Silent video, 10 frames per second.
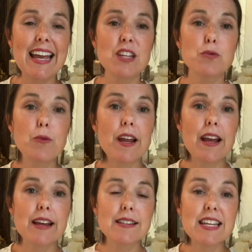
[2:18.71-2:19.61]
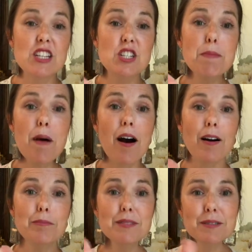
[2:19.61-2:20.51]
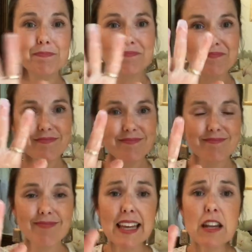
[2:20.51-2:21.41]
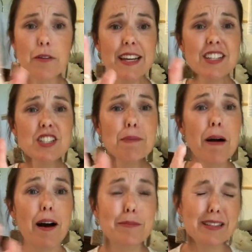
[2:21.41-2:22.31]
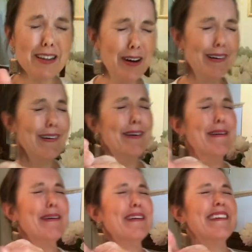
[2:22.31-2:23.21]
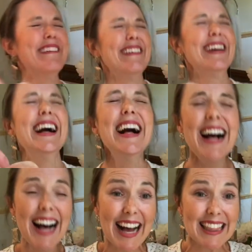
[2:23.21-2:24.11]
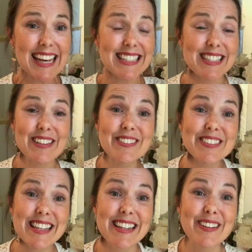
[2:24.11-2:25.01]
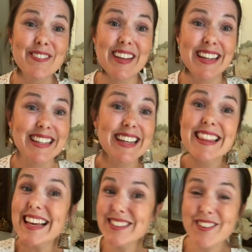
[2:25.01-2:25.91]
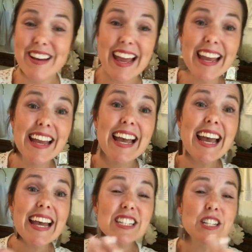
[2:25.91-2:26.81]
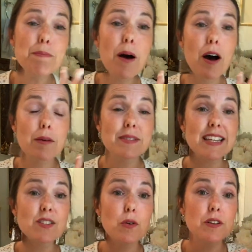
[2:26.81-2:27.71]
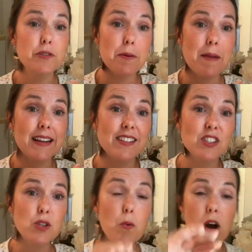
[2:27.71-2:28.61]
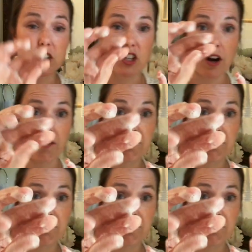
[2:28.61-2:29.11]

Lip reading: is itchy palms. Now, itchy palms, that tickles a little bit. That's okay. Itchy palms is going to remind us to wash our